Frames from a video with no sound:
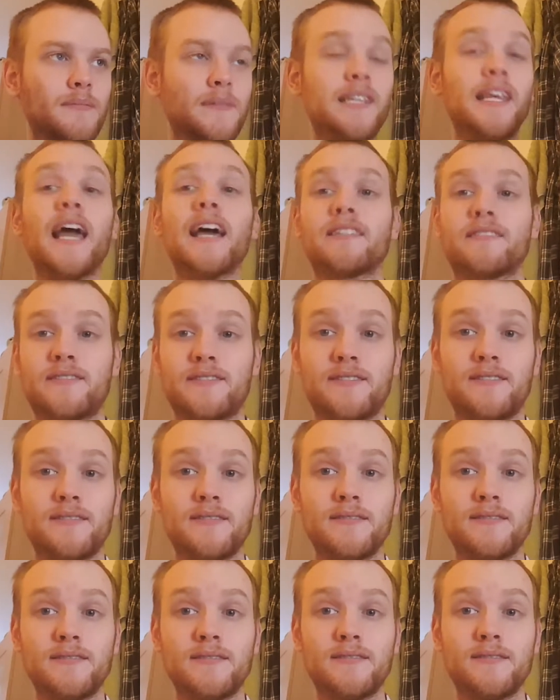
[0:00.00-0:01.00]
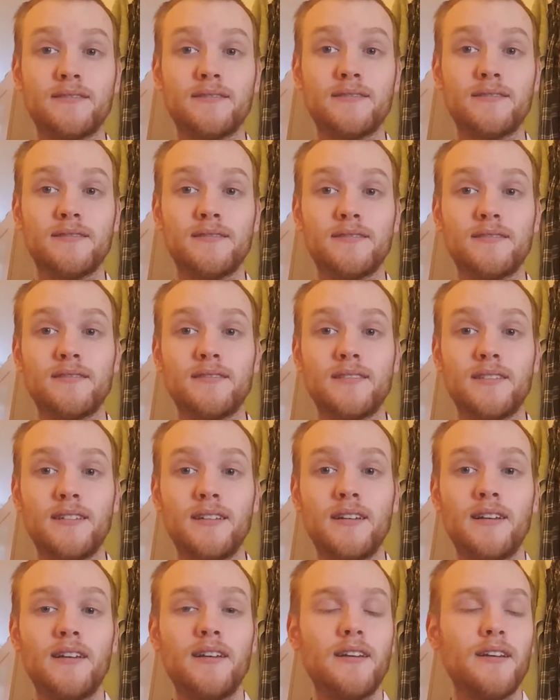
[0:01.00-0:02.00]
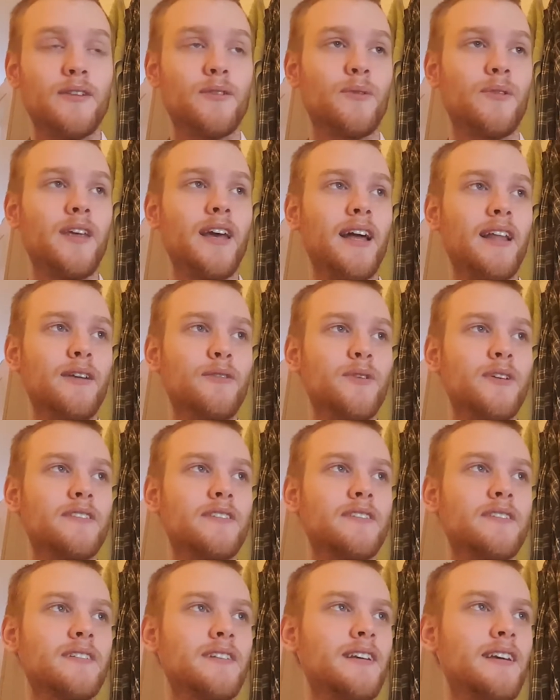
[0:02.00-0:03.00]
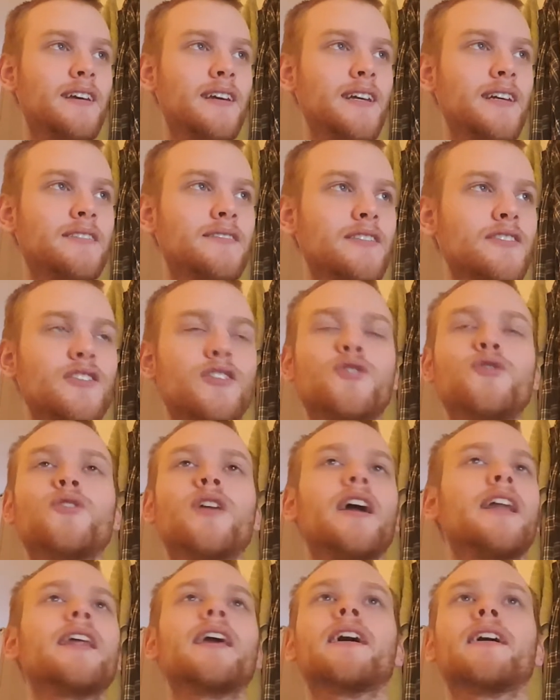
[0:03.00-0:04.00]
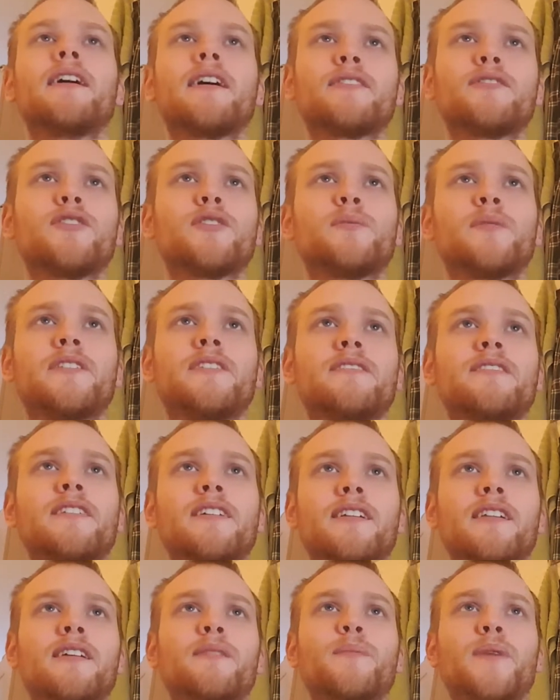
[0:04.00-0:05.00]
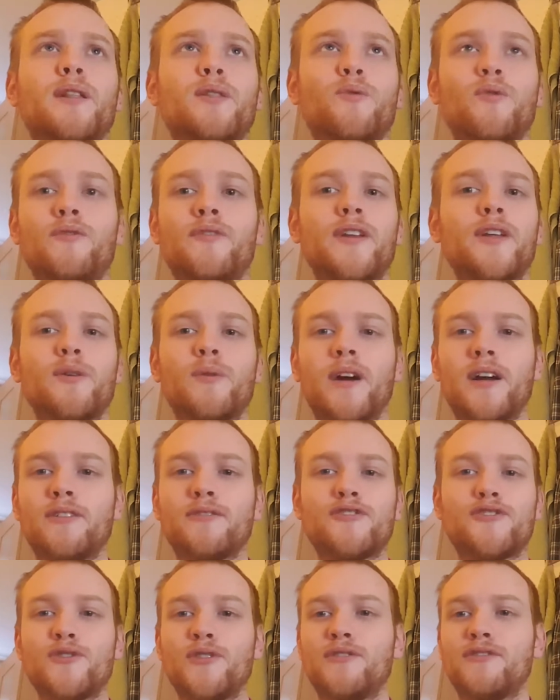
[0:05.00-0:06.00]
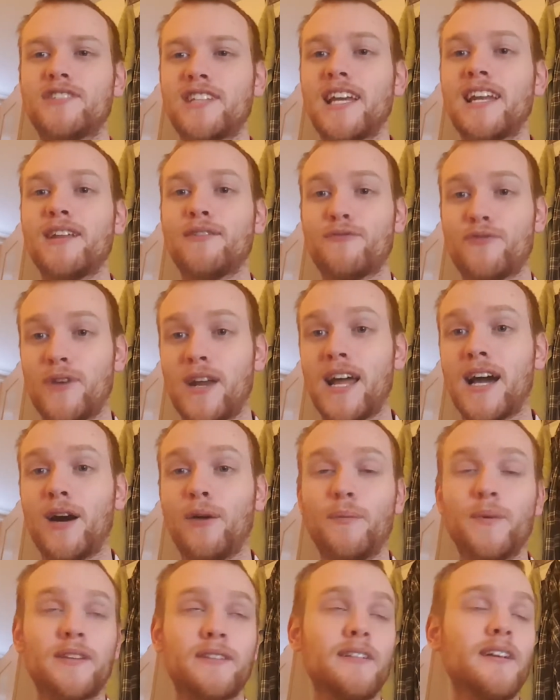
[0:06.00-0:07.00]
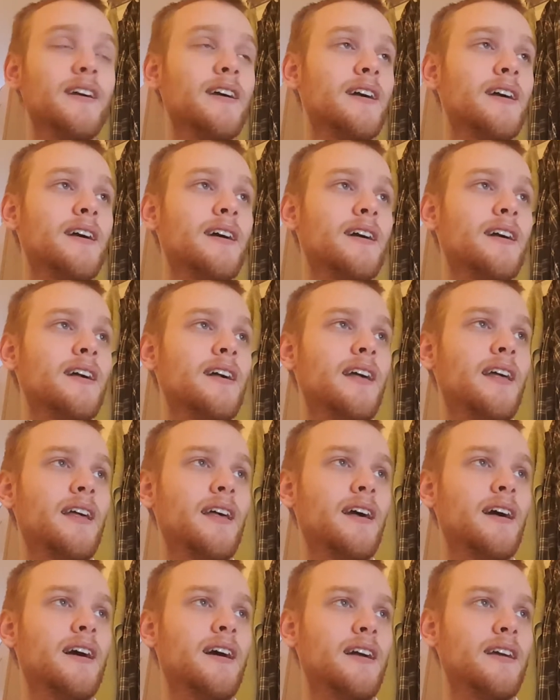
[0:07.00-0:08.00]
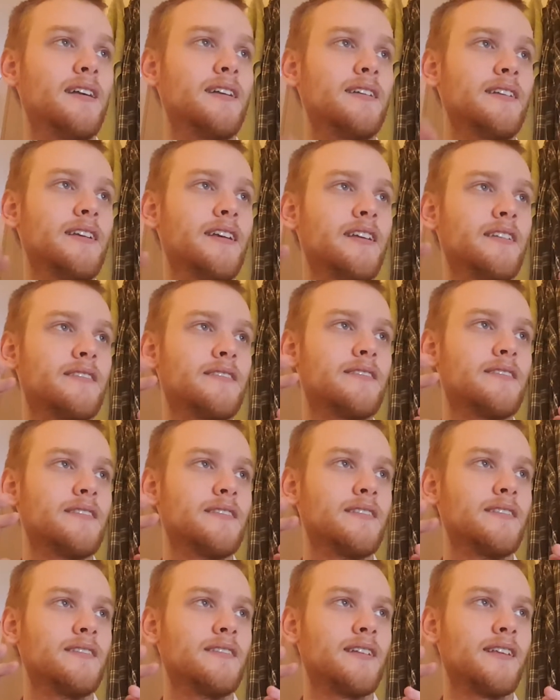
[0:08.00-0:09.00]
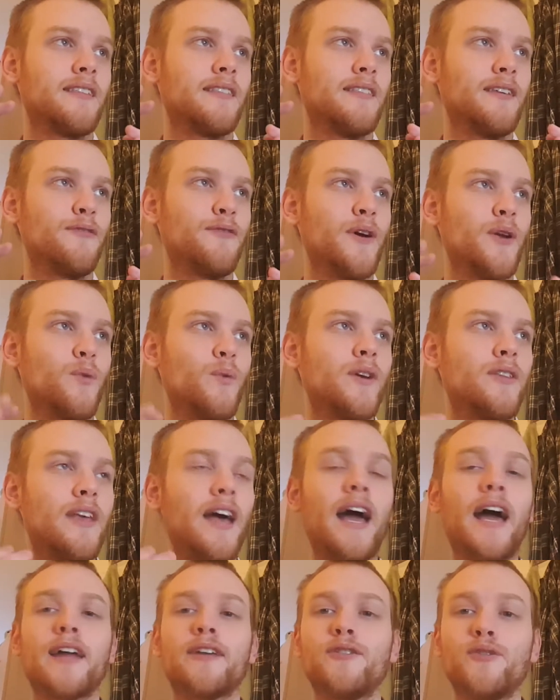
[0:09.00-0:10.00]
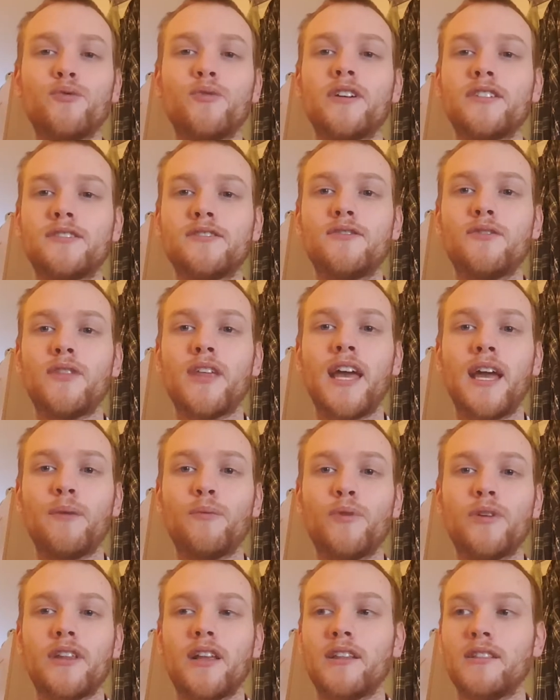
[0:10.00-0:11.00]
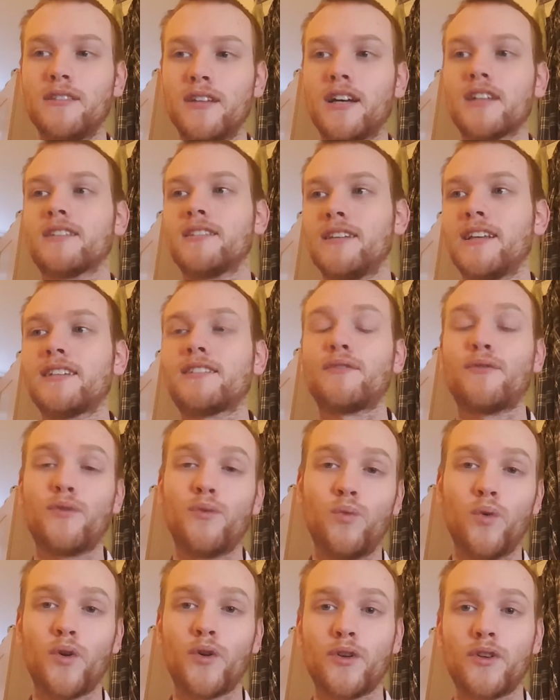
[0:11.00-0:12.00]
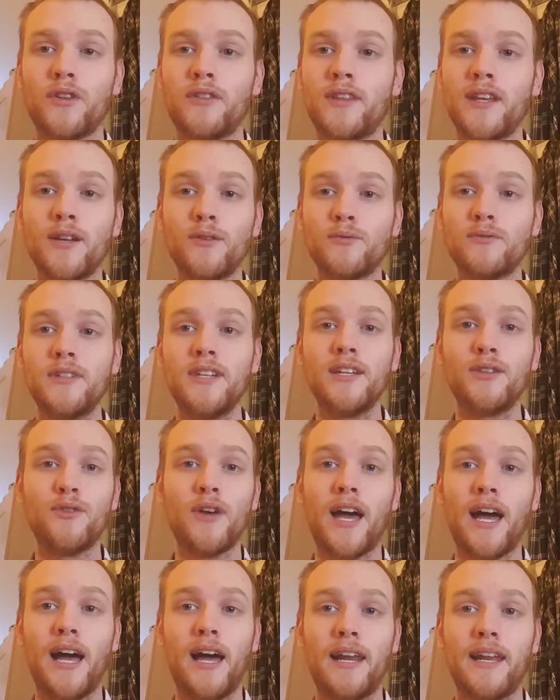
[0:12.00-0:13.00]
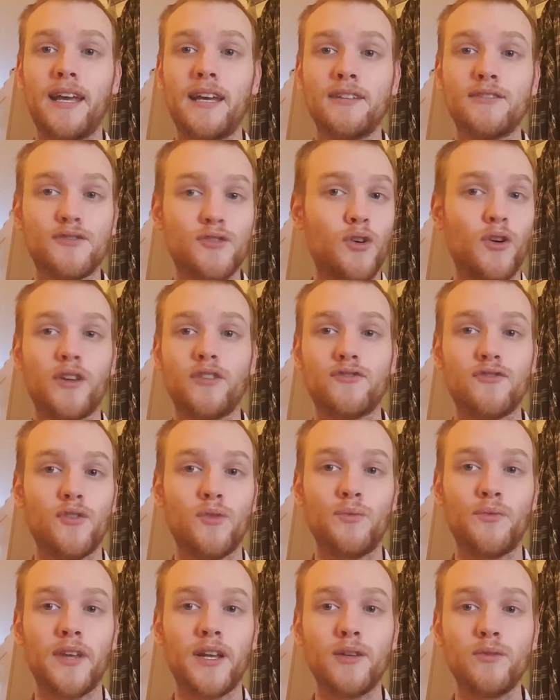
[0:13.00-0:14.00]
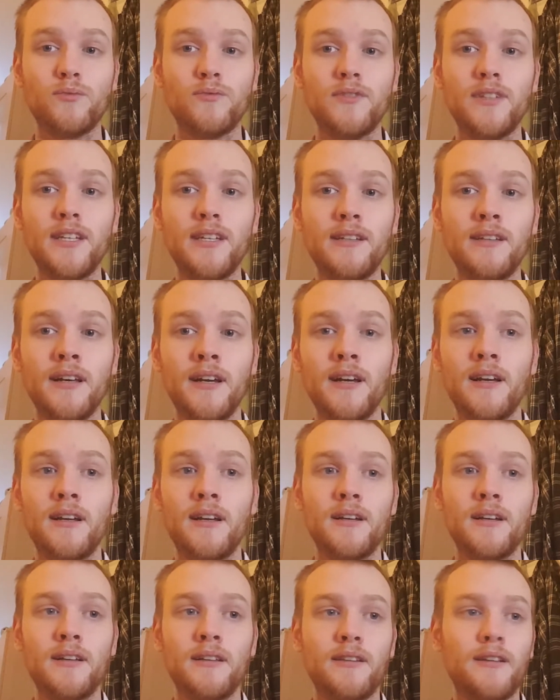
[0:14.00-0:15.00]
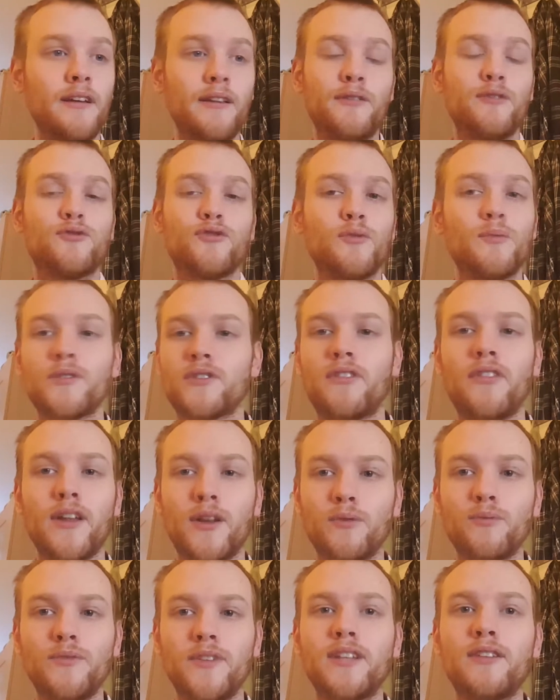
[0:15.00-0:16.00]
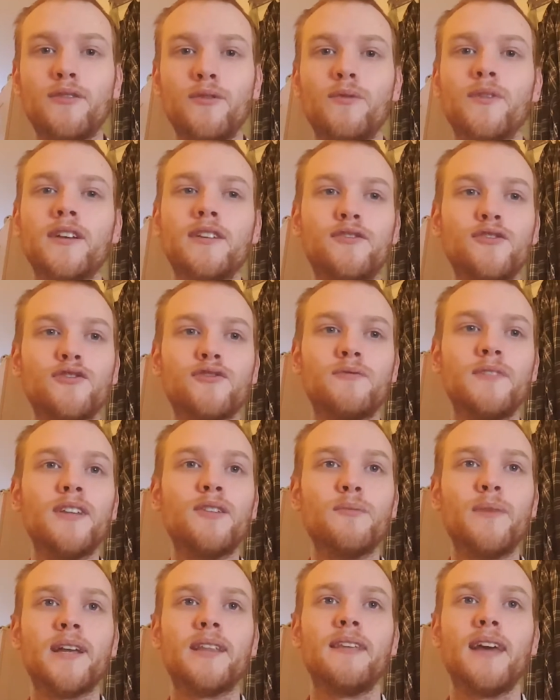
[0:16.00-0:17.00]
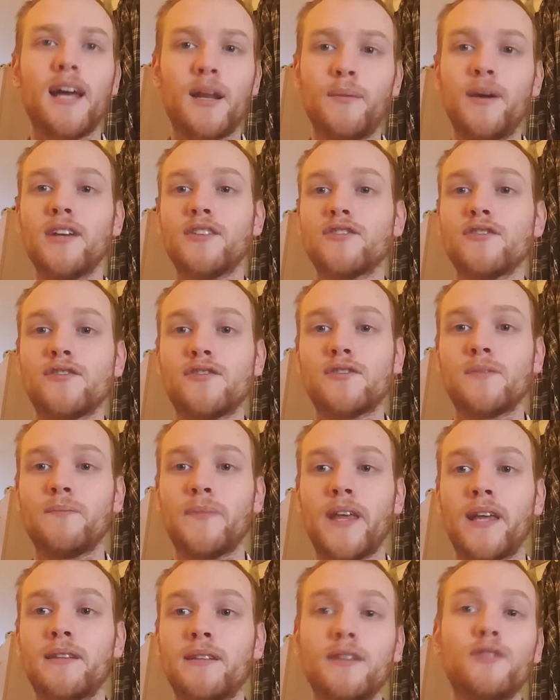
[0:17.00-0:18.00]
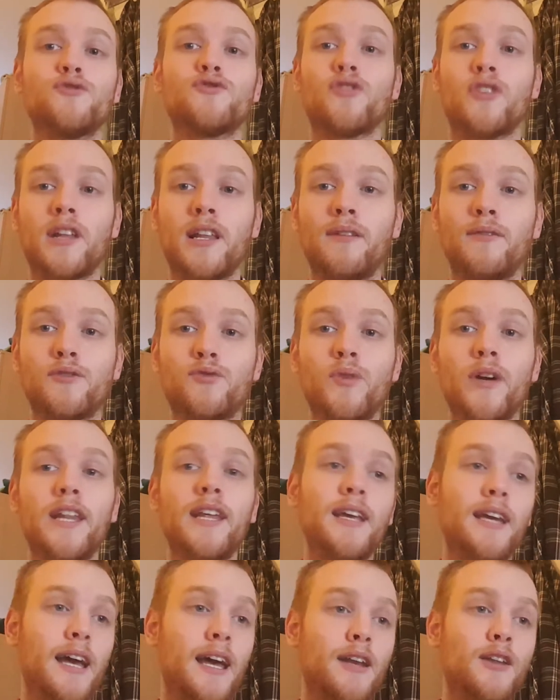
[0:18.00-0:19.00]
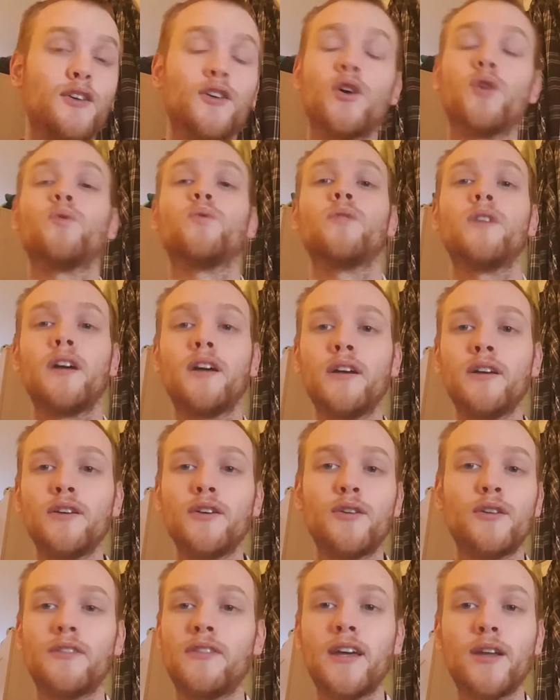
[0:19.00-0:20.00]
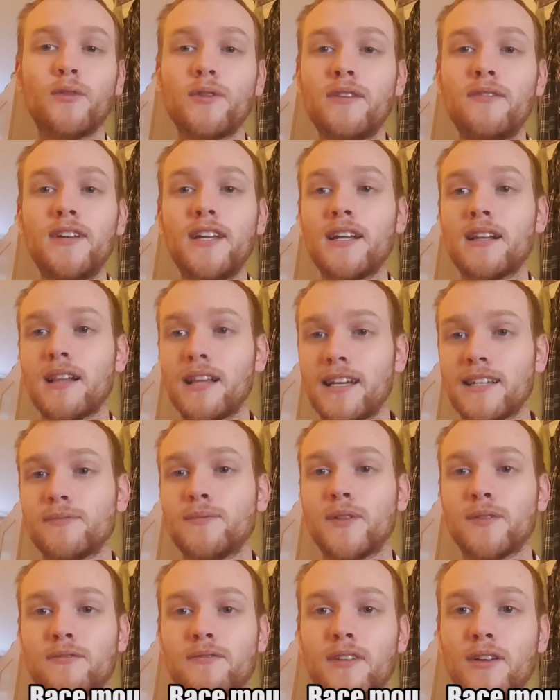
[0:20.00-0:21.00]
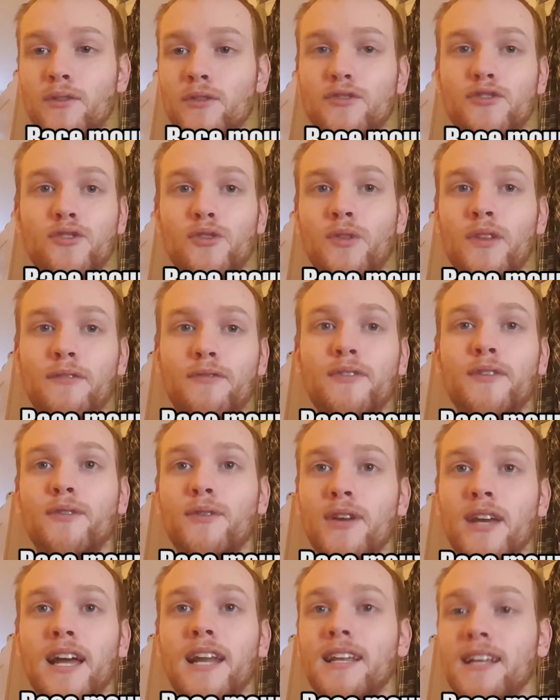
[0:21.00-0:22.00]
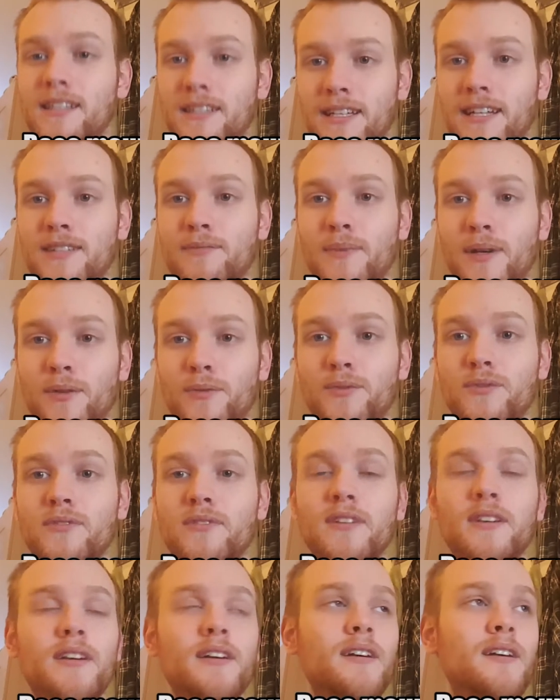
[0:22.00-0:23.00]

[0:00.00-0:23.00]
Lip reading: Yes. You know, the Allied Races, it's such a good idea. I talked about this a little on my lore video. I should have saved it for now, but it's like they found a way to add new races to the game with a lot less of the work. They don't need to add a starting zone. They don't need. There's so much they don't need to do. They just need to make the animations, and then you start at level 20 and go. They don't even need class mounts. They're not sure if they're getting class mounts.